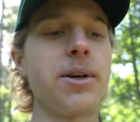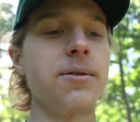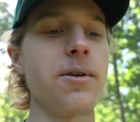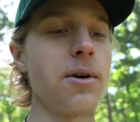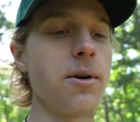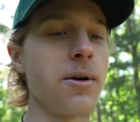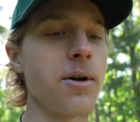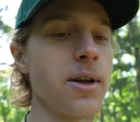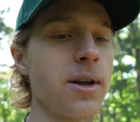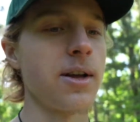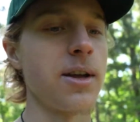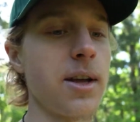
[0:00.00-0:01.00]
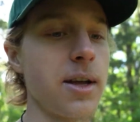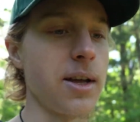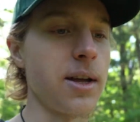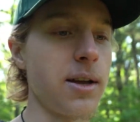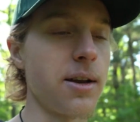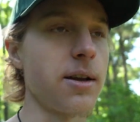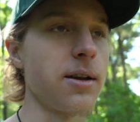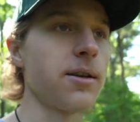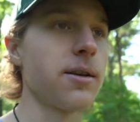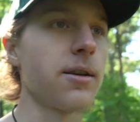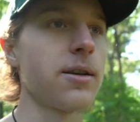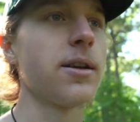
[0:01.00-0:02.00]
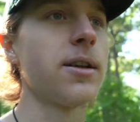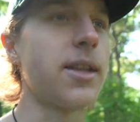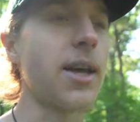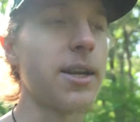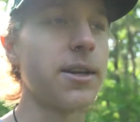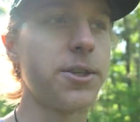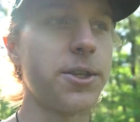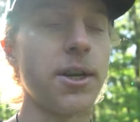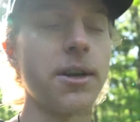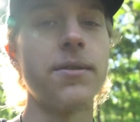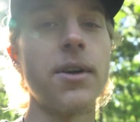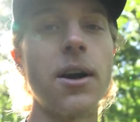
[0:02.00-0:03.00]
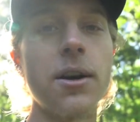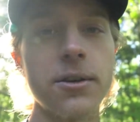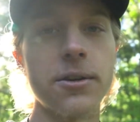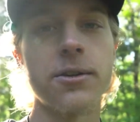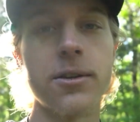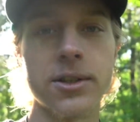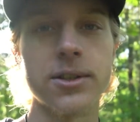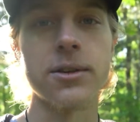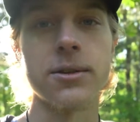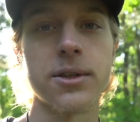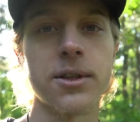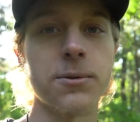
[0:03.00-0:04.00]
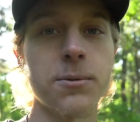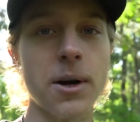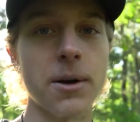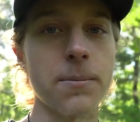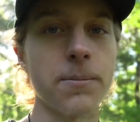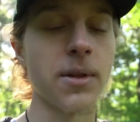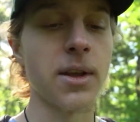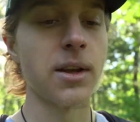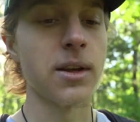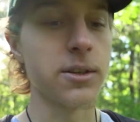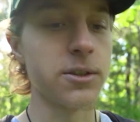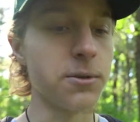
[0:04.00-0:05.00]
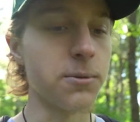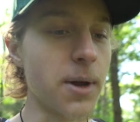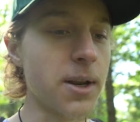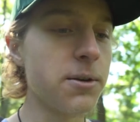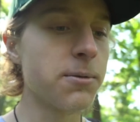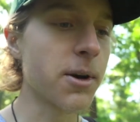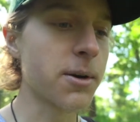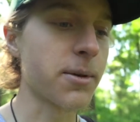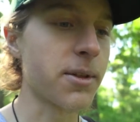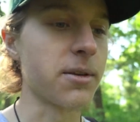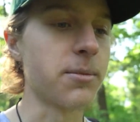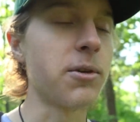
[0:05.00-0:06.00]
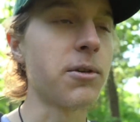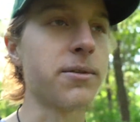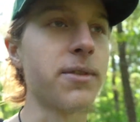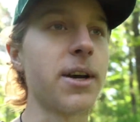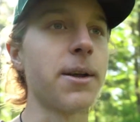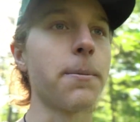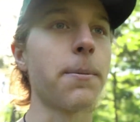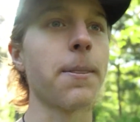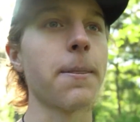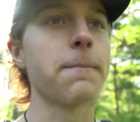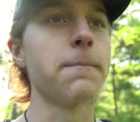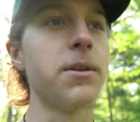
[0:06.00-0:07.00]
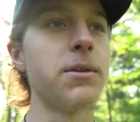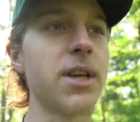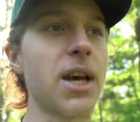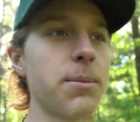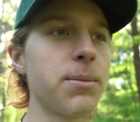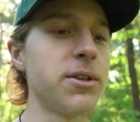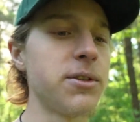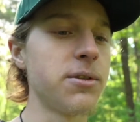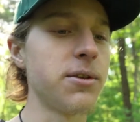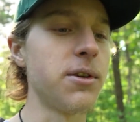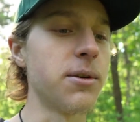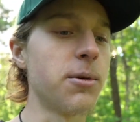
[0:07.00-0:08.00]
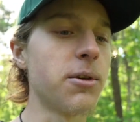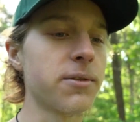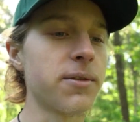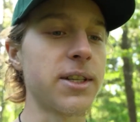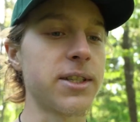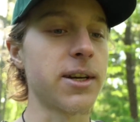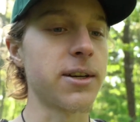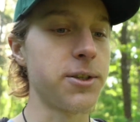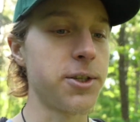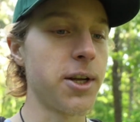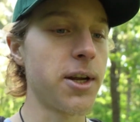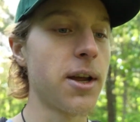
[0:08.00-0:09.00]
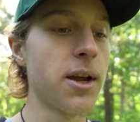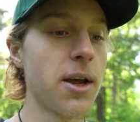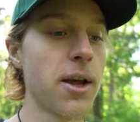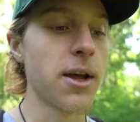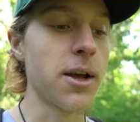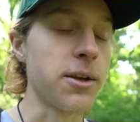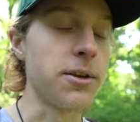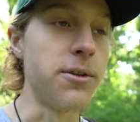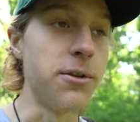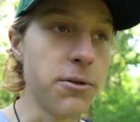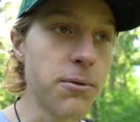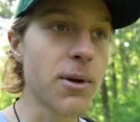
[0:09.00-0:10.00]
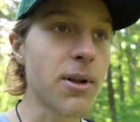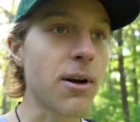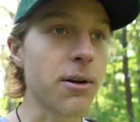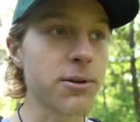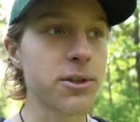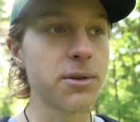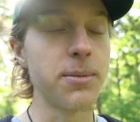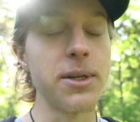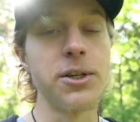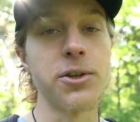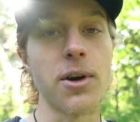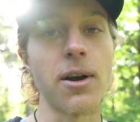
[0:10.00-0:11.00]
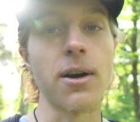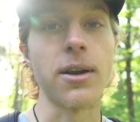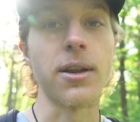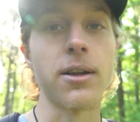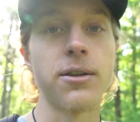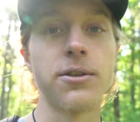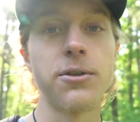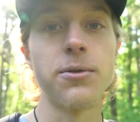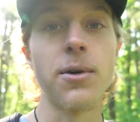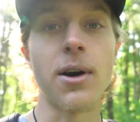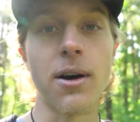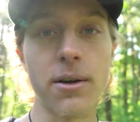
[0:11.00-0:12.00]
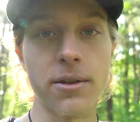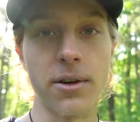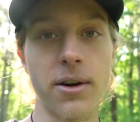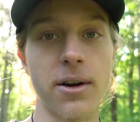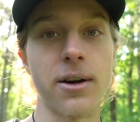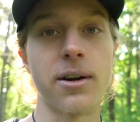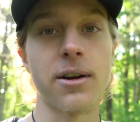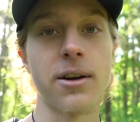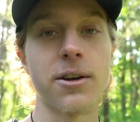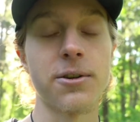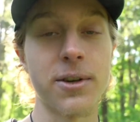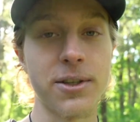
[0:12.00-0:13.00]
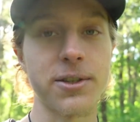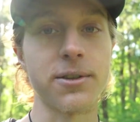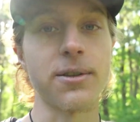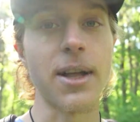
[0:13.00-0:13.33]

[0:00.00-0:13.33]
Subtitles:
role in the energy of other crystals as well. So when you work with your Moldavite, when you tap into your Moldavite's energy, you will also be drawn to other crystal